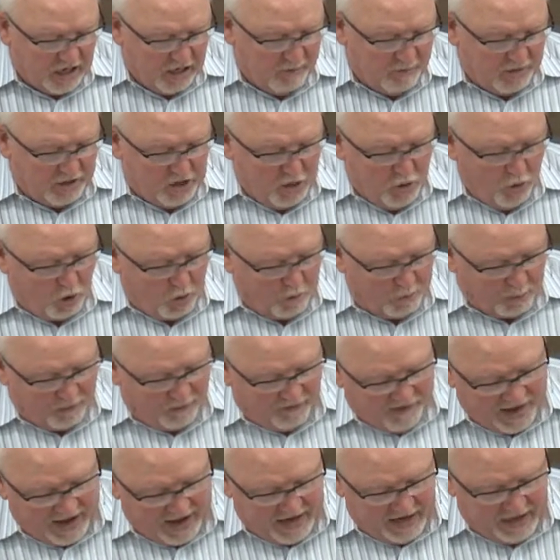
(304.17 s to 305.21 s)
But you are
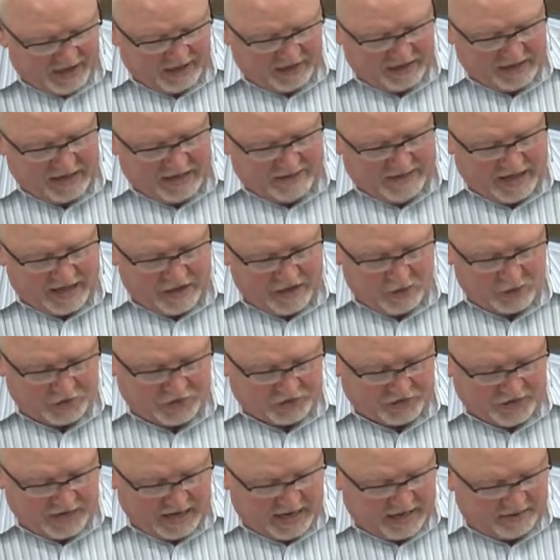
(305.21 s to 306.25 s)
profaning it, in that you
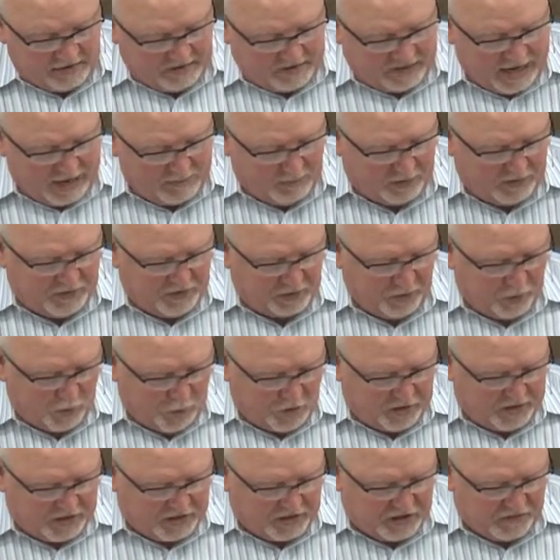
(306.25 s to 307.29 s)
say, The table of the
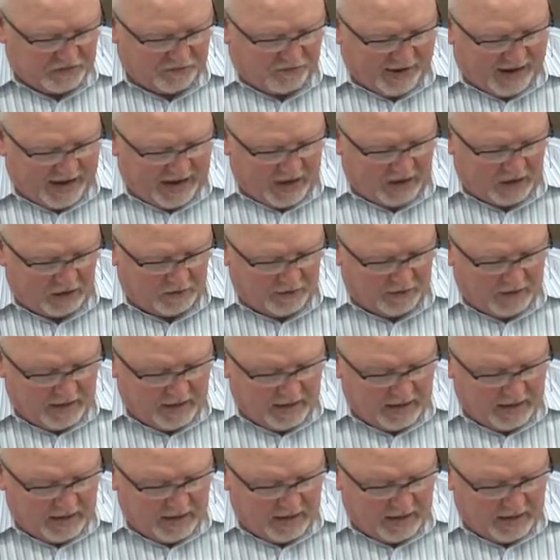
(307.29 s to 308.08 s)
Lord is defiled,